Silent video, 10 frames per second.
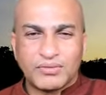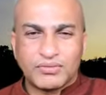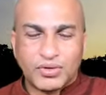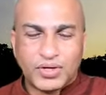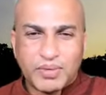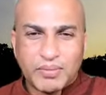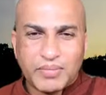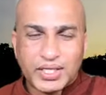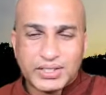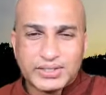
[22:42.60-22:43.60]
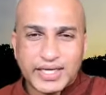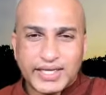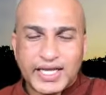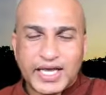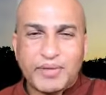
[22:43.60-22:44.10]
So remember this,
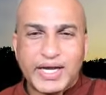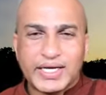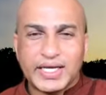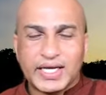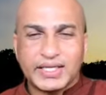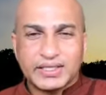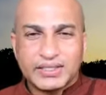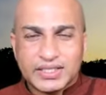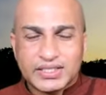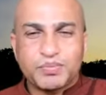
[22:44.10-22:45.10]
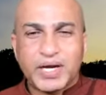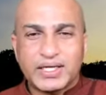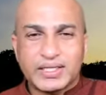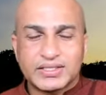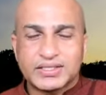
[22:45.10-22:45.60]
and day by day, just
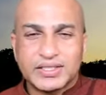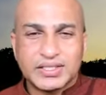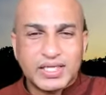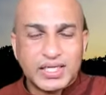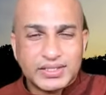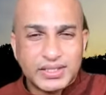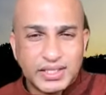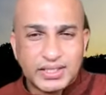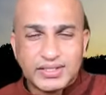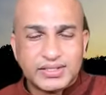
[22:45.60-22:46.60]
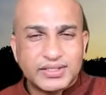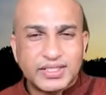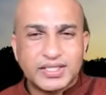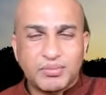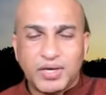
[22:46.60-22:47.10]
practice. Just listening this
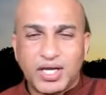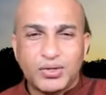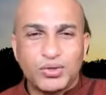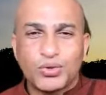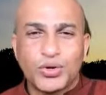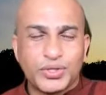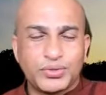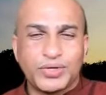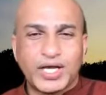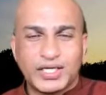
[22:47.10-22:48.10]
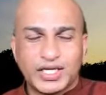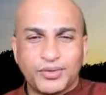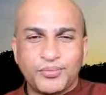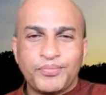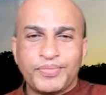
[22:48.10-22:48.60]
doesn't mean you're going to get it.
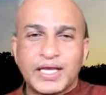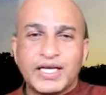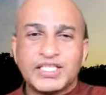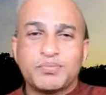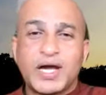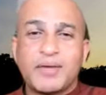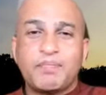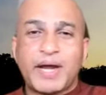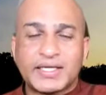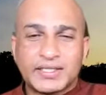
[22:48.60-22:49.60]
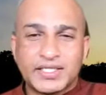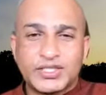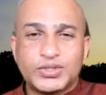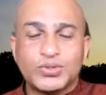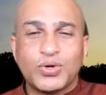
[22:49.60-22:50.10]
It is by
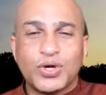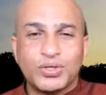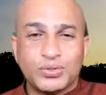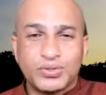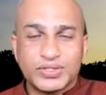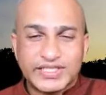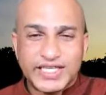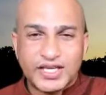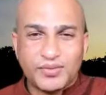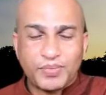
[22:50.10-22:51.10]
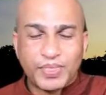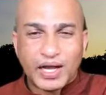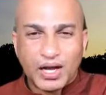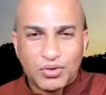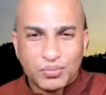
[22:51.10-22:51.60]
practice you're going to see
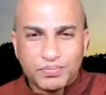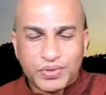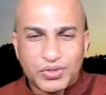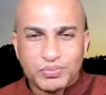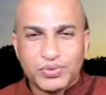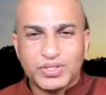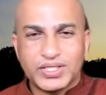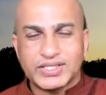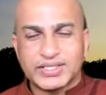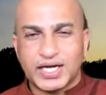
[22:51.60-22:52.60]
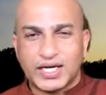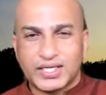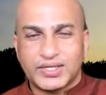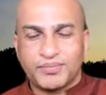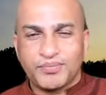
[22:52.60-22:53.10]
how beautiful this art.
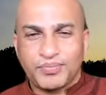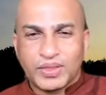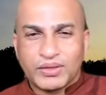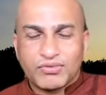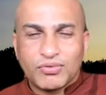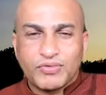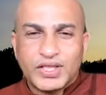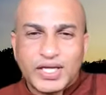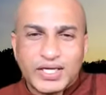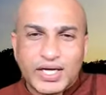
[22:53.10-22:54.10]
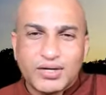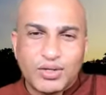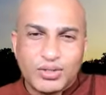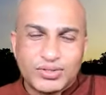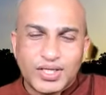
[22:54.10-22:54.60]
So with that, I'm
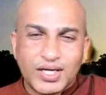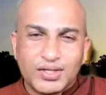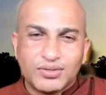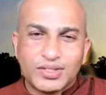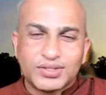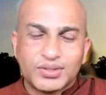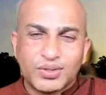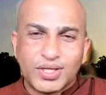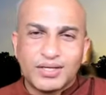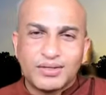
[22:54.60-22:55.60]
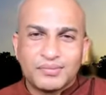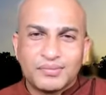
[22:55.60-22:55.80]
going to tell you a story.